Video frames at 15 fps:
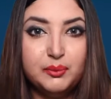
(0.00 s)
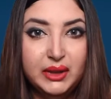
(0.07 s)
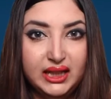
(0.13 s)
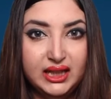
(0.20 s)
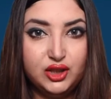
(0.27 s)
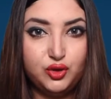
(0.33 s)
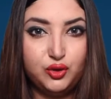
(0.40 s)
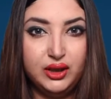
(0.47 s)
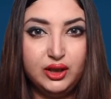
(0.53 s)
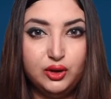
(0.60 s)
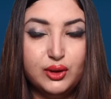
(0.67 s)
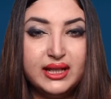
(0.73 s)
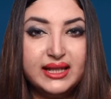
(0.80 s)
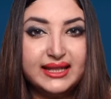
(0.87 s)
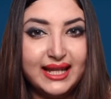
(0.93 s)
Ministry
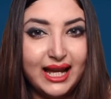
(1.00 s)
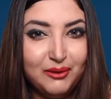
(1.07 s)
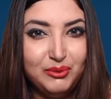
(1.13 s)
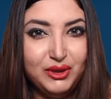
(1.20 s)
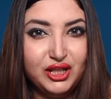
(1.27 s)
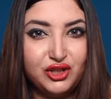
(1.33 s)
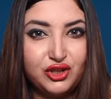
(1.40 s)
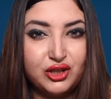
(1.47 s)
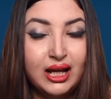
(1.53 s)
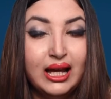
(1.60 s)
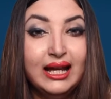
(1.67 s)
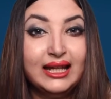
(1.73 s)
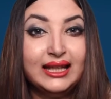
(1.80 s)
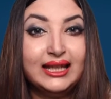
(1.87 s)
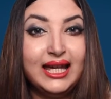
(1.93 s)
to establish
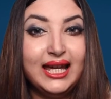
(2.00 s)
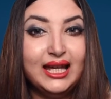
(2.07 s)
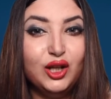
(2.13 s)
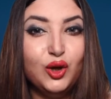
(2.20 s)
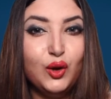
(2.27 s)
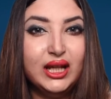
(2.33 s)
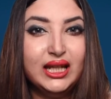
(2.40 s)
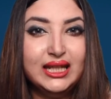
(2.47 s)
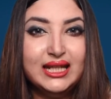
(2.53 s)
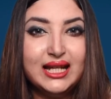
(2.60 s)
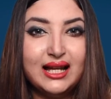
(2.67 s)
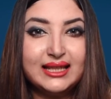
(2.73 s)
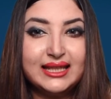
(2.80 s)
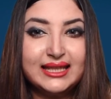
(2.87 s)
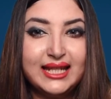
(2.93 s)
Khelo
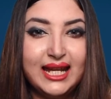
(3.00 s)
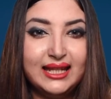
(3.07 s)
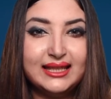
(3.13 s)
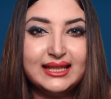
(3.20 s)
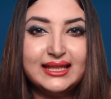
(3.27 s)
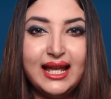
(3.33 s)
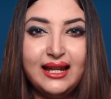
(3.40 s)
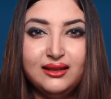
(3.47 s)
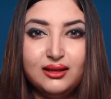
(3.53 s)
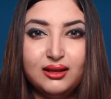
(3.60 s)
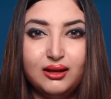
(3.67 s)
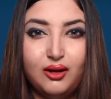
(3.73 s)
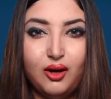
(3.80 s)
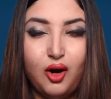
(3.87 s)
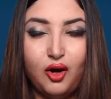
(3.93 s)
India State
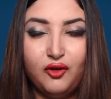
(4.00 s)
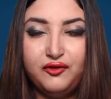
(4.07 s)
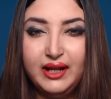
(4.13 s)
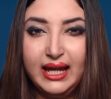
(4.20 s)
Centre of